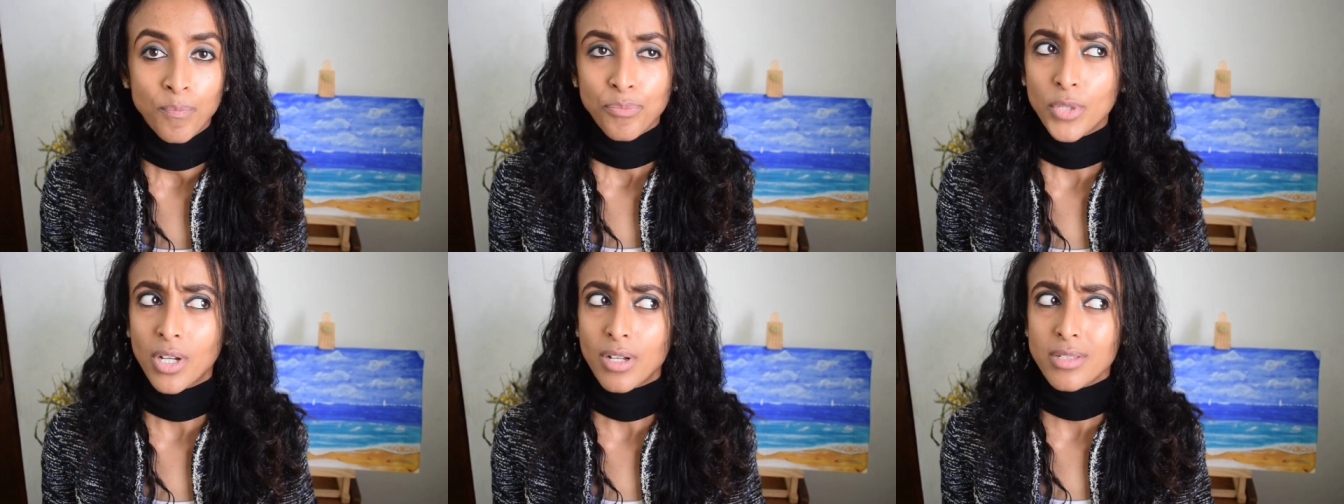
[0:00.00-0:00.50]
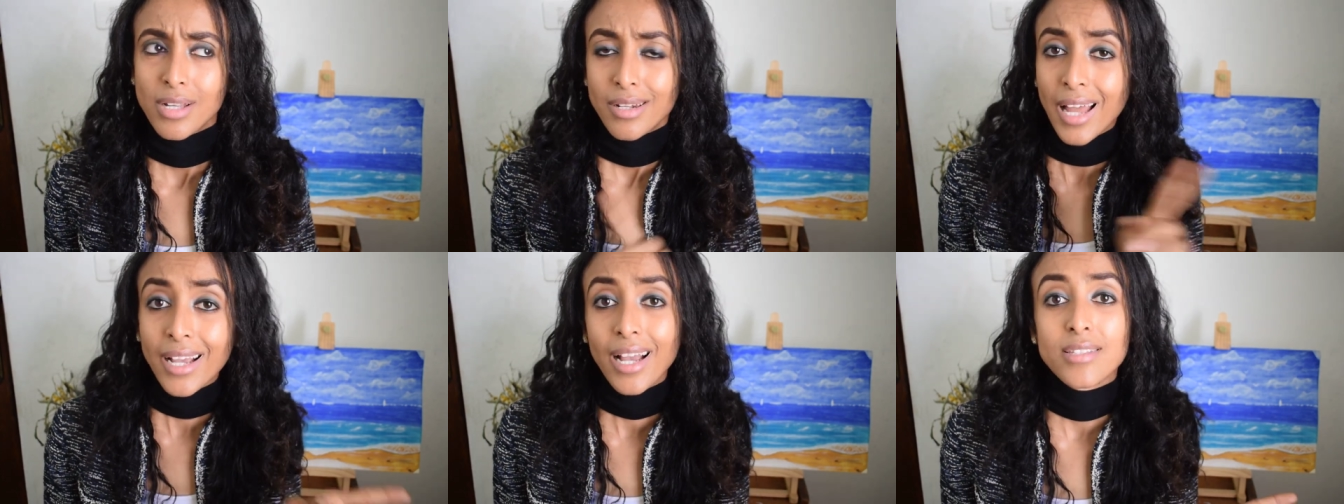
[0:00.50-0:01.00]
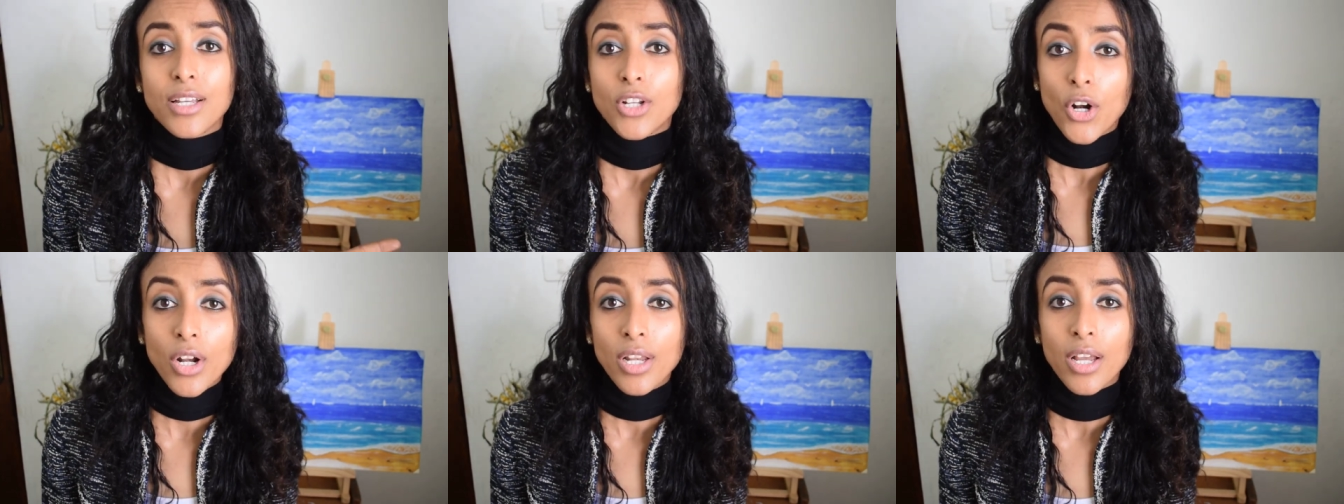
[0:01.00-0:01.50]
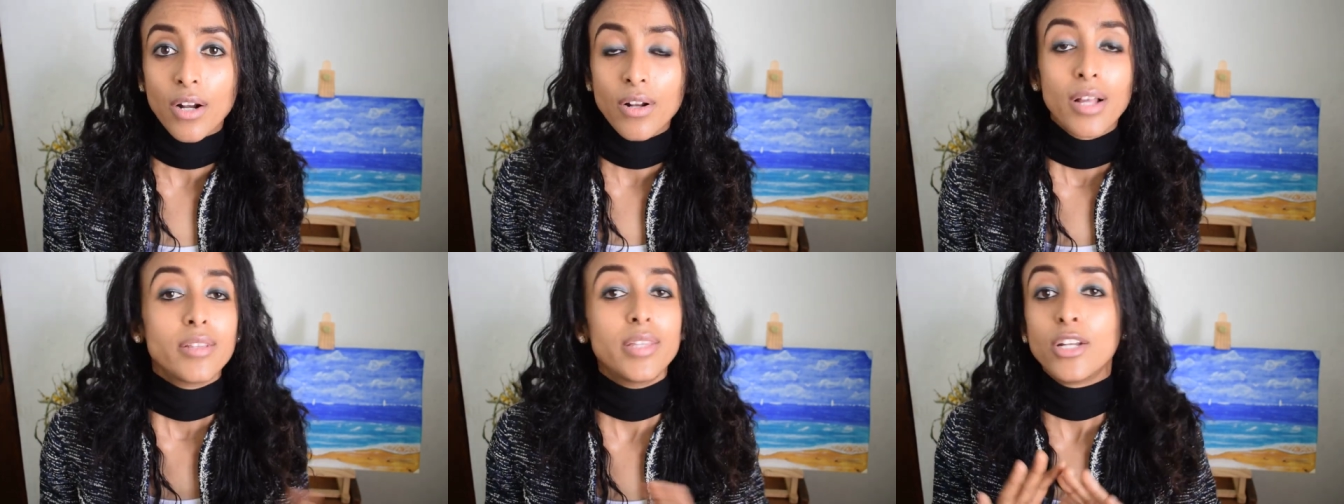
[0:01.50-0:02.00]
Because, like I said earlier,
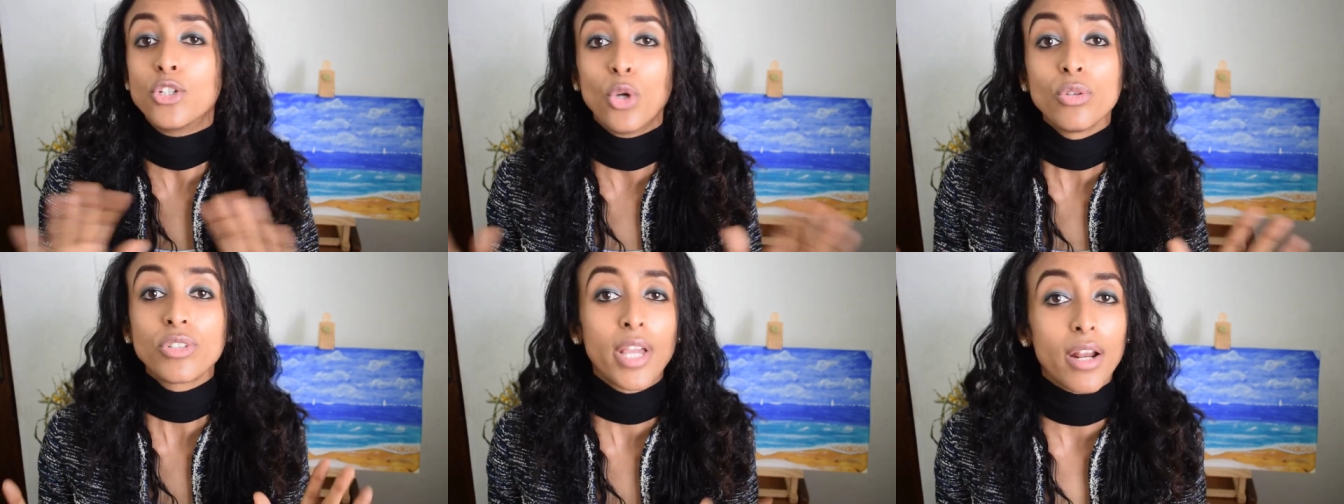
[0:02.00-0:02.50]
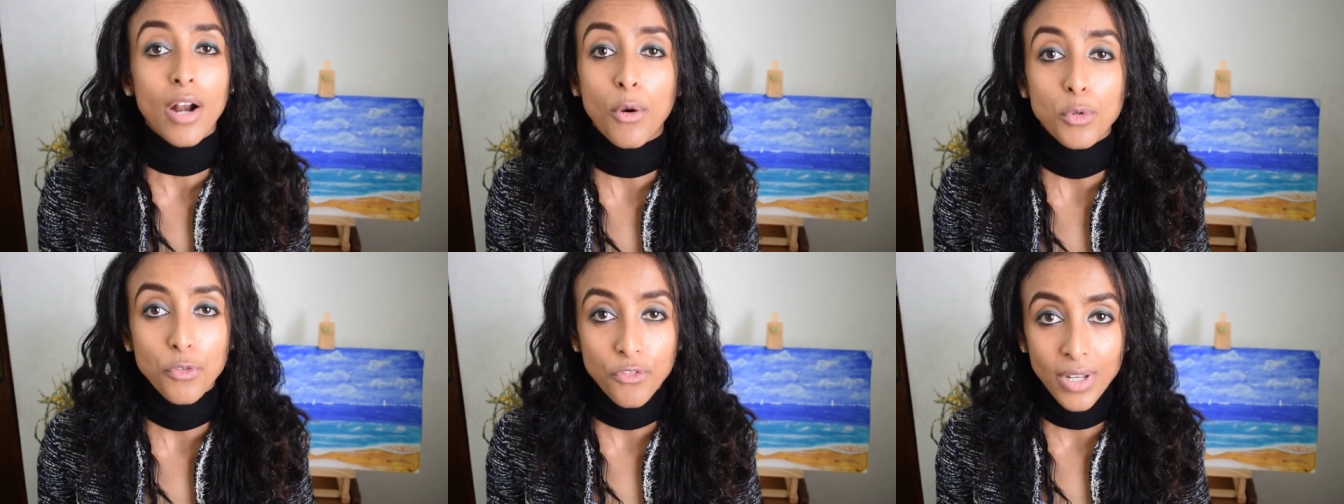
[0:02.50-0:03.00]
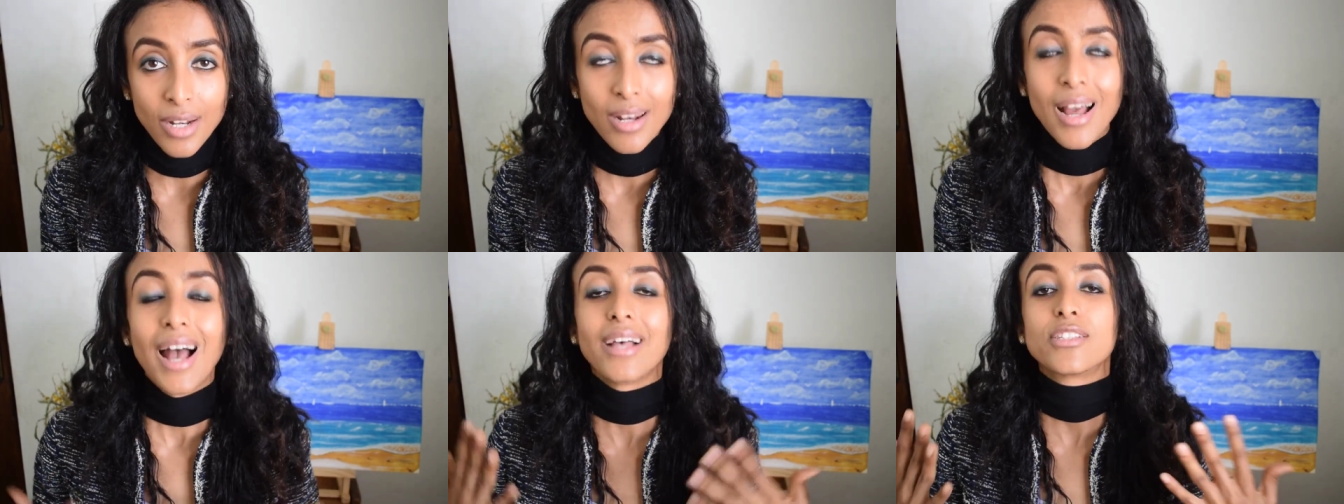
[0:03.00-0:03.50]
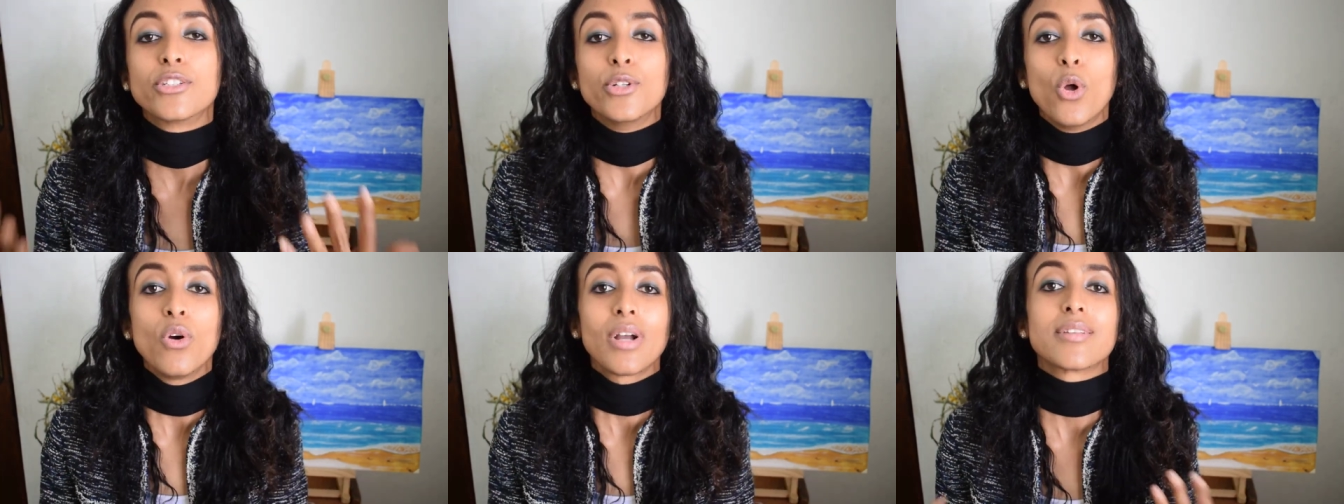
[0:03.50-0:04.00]
they don't care how you feel as
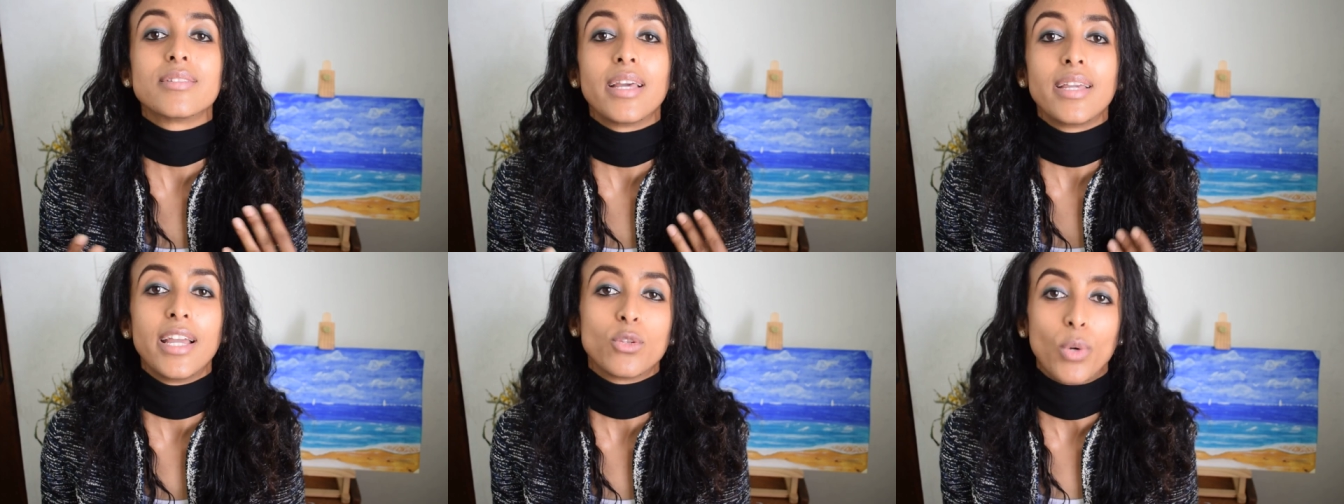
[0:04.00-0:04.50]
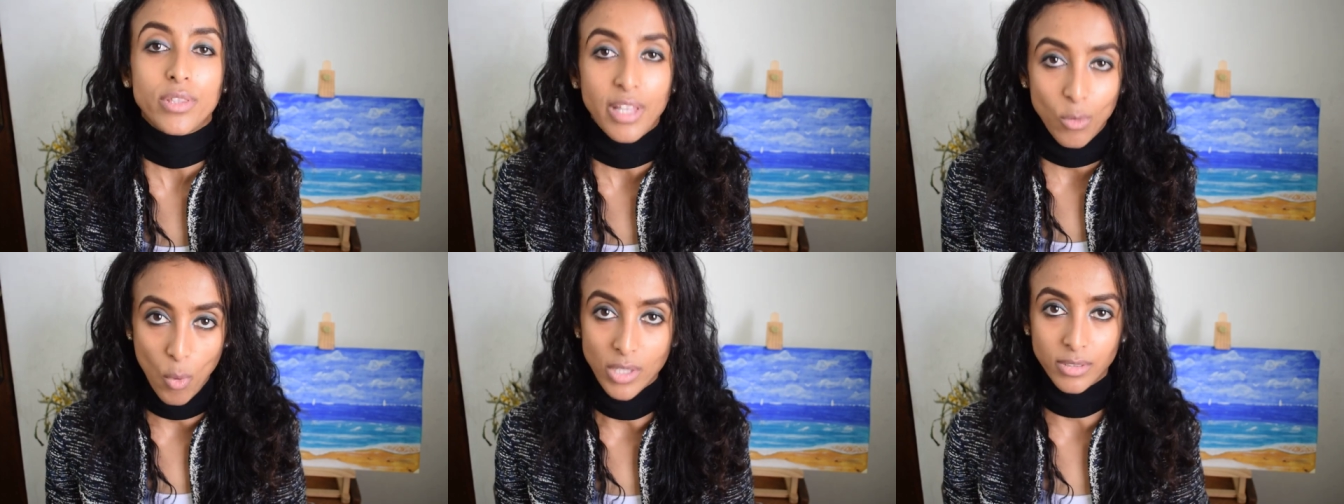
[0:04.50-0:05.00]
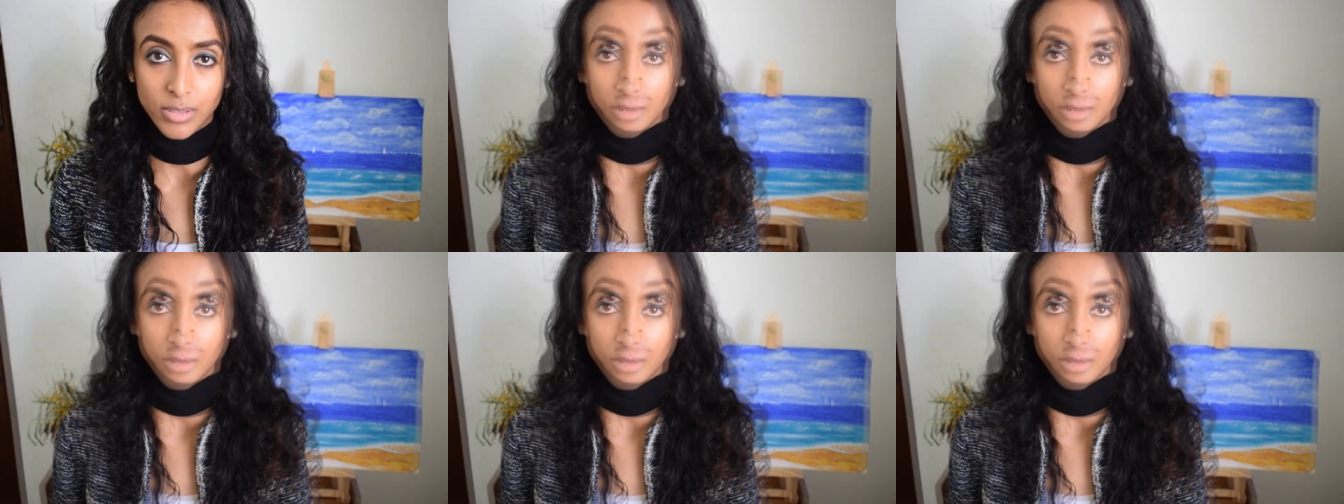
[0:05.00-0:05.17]
long as they get what they want.